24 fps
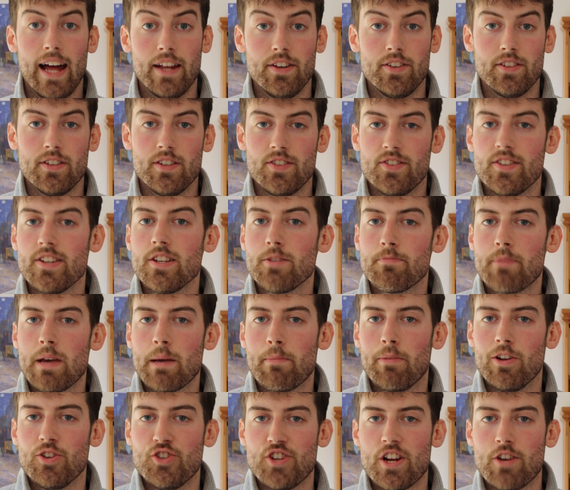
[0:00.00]
And as these
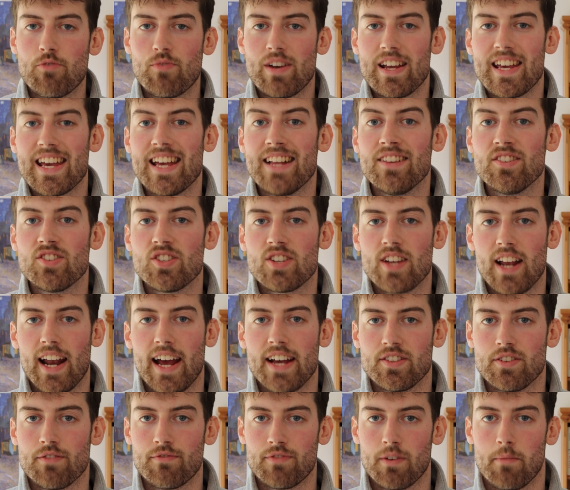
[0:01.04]
people are generally
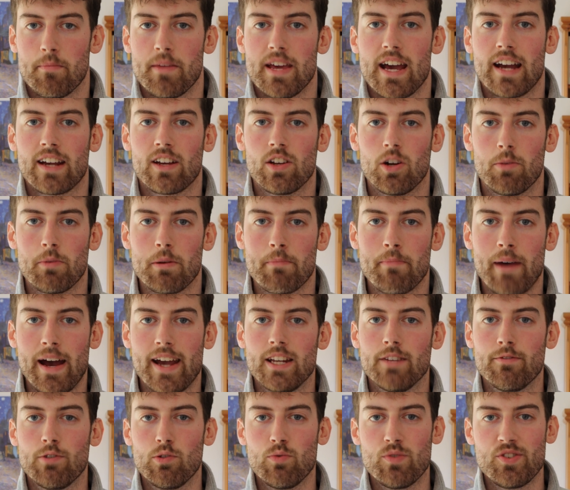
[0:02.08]
insulated from the economic
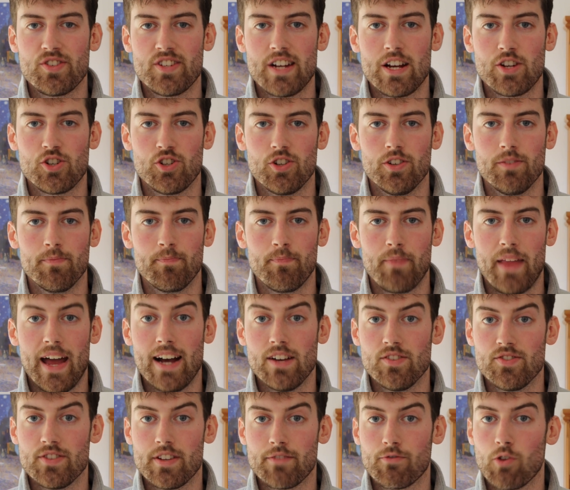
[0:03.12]
pain of a recession,
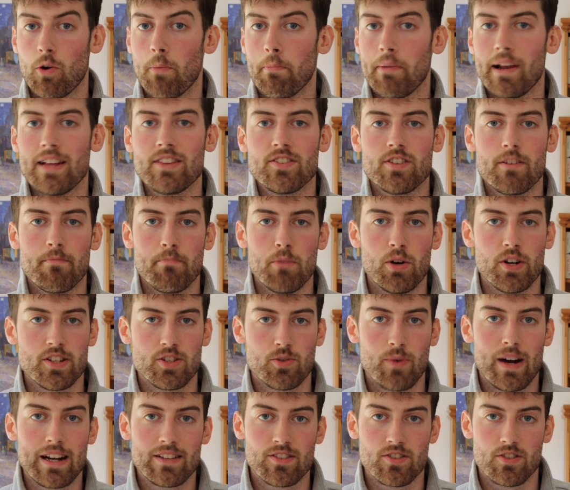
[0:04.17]
as they've got plenty of money
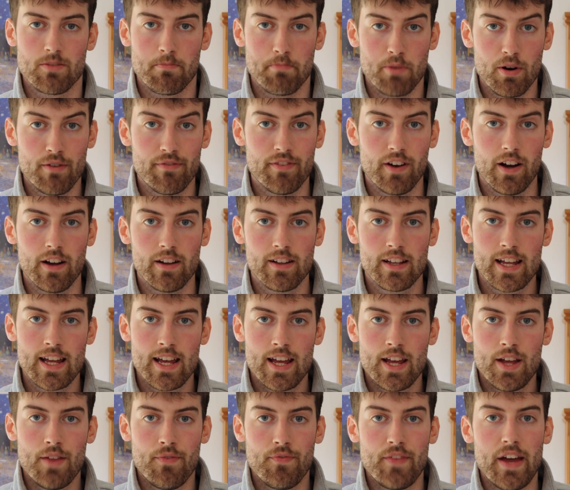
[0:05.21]
to act as a buffer,
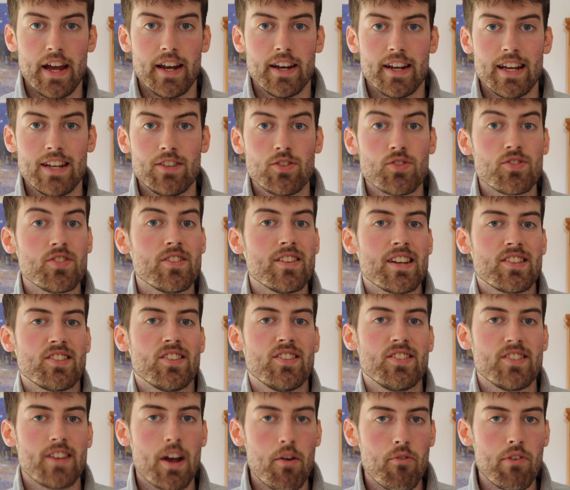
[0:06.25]
then it doesn't
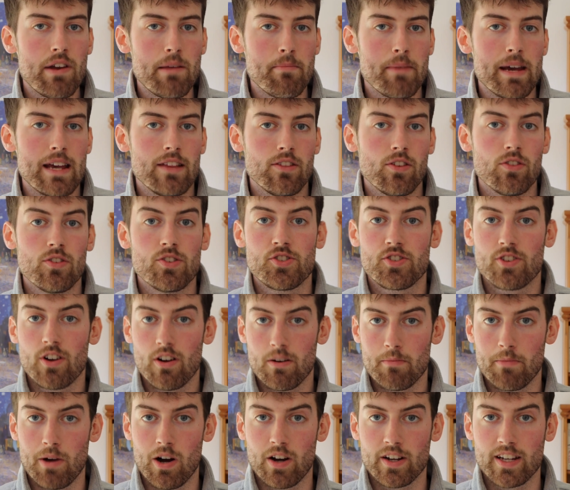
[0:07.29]
necessarily mean that the
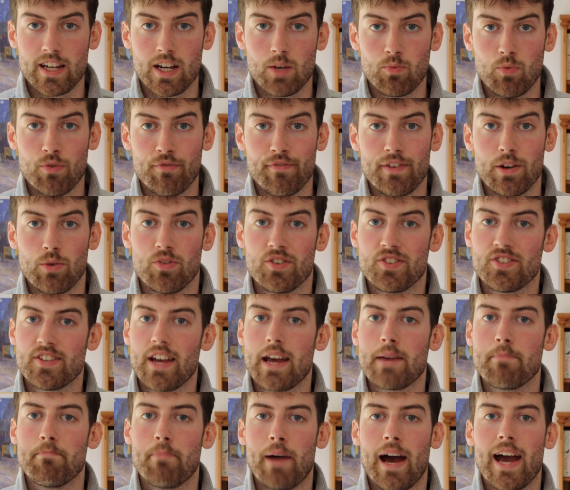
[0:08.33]
stock market will feel the
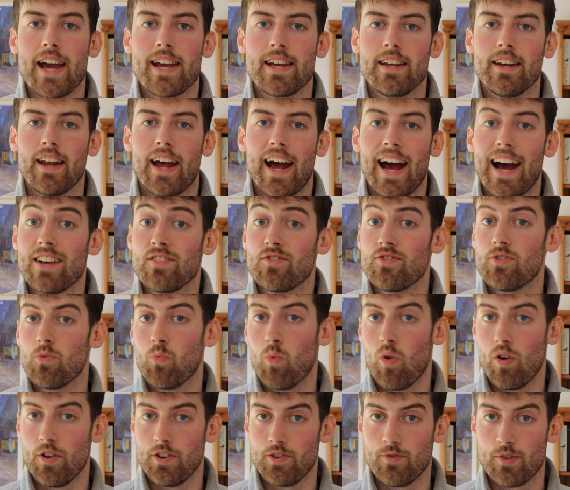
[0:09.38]
same pain as the
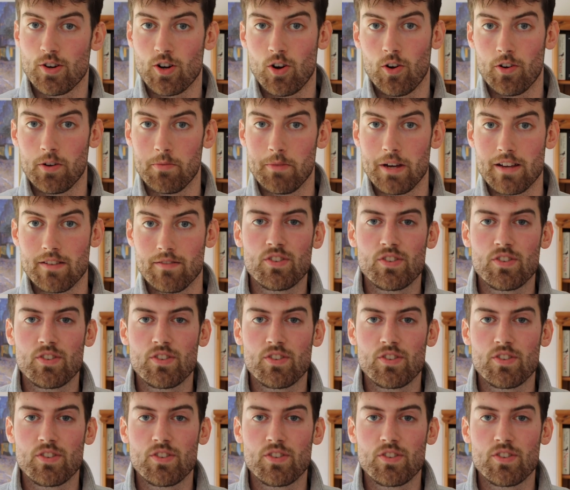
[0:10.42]
wider economy.